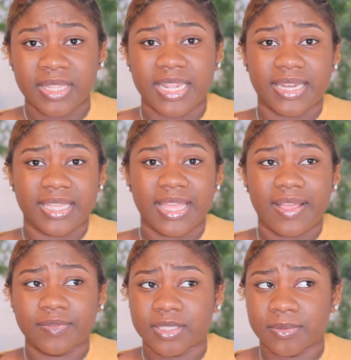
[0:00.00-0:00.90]
they did
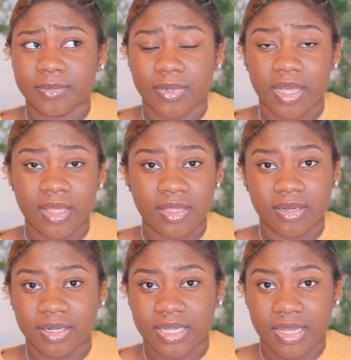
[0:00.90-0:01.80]
have some
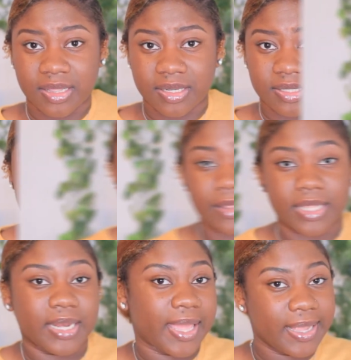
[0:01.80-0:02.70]
other colors now
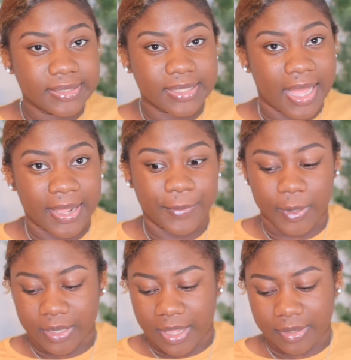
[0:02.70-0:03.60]
the next item
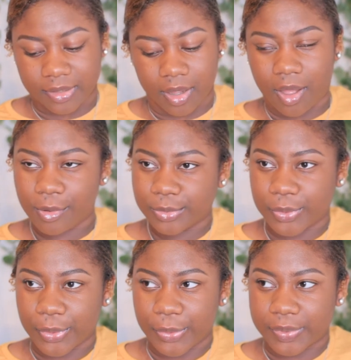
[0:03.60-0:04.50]
i got could
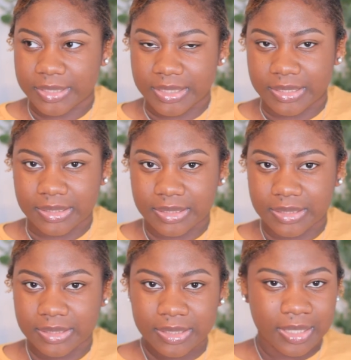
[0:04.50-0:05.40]
also go with
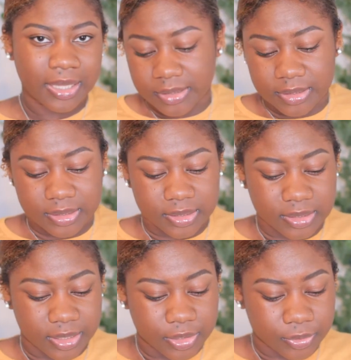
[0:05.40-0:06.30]
these this is a
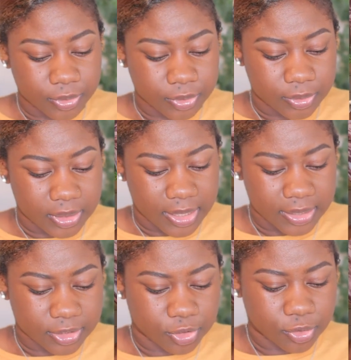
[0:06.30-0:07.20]
see-through
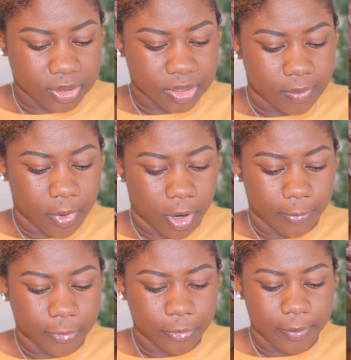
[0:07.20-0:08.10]
lettuce trim
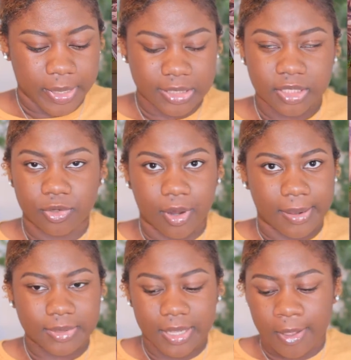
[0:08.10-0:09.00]
marble mesh
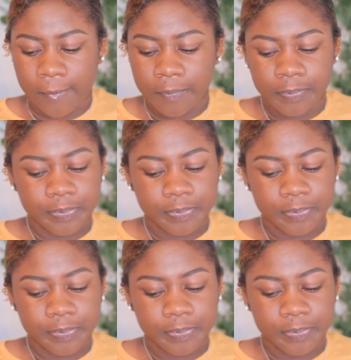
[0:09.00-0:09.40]
crop top